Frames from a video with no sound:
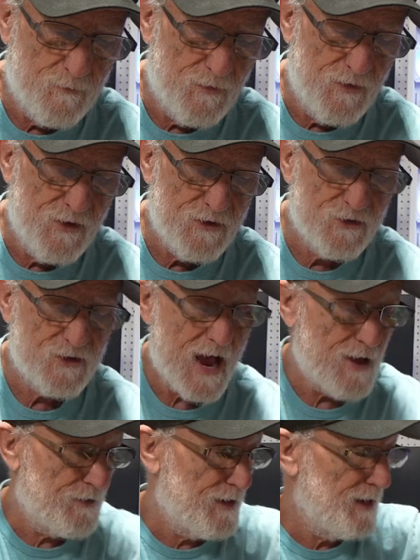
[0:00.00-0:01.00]
This
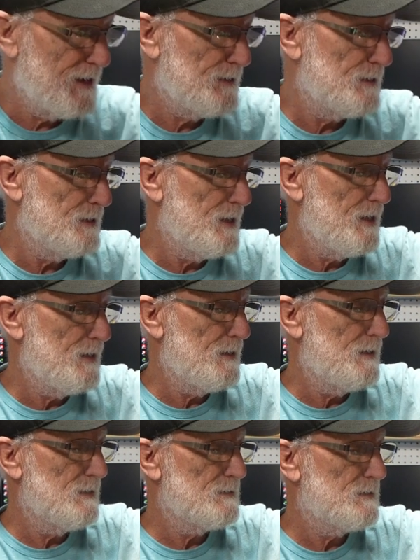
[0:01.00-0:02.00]
Saturday, today
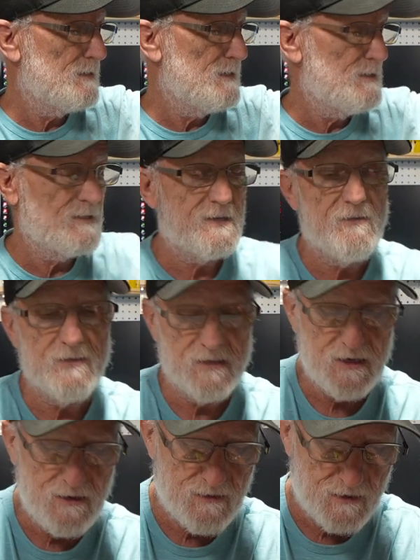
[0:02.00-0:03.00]
is the
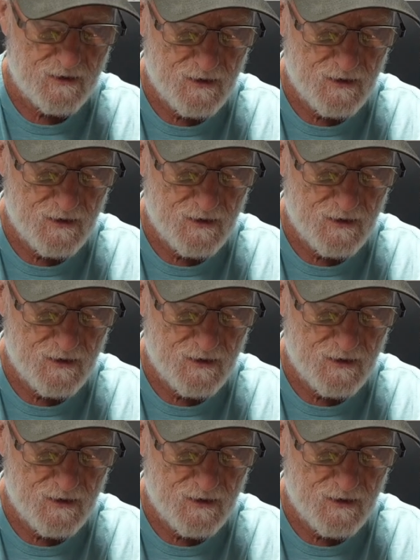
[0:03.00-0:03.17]
17th.